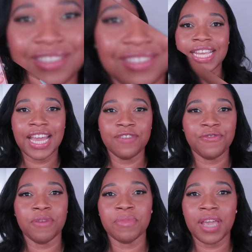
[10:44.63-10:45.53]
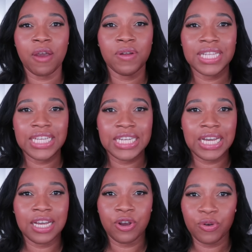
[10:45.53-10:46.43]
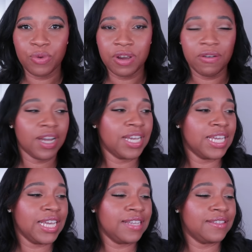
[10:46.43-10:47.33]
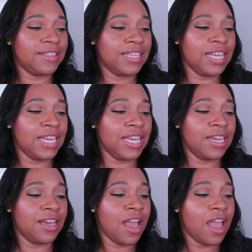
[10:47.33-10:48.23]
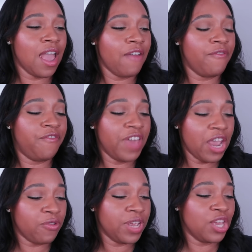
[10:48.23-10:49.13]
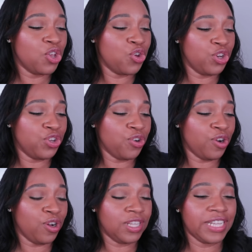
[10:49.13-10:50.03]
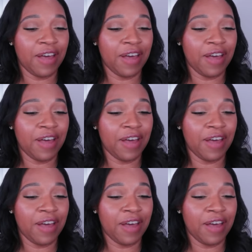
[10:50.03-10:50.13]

And again, from Carolina Herrera is the Very Good Girl.